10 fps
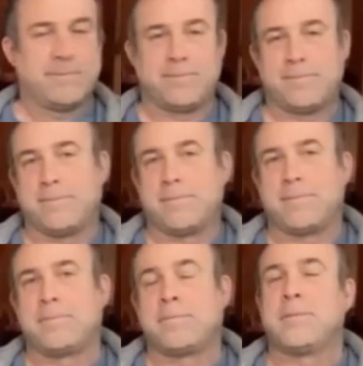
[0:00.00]

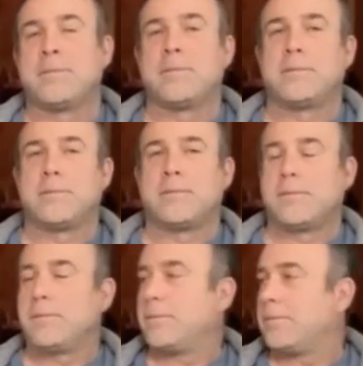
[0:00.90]

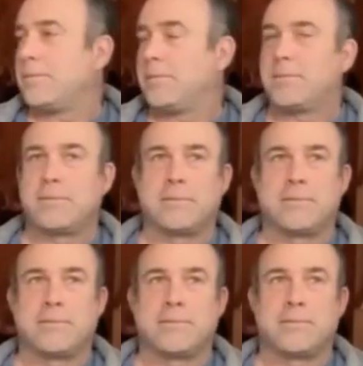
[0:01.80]

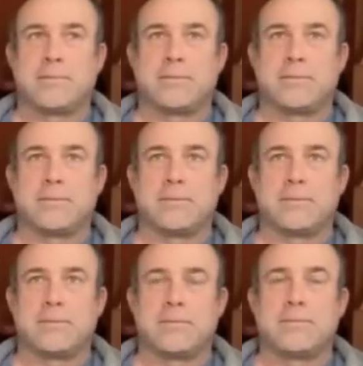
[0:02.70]

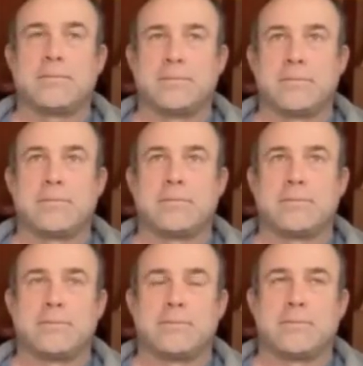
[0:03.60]

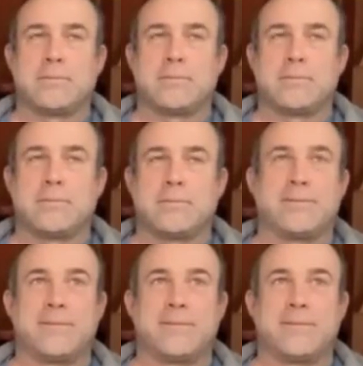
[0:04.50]
[no speech]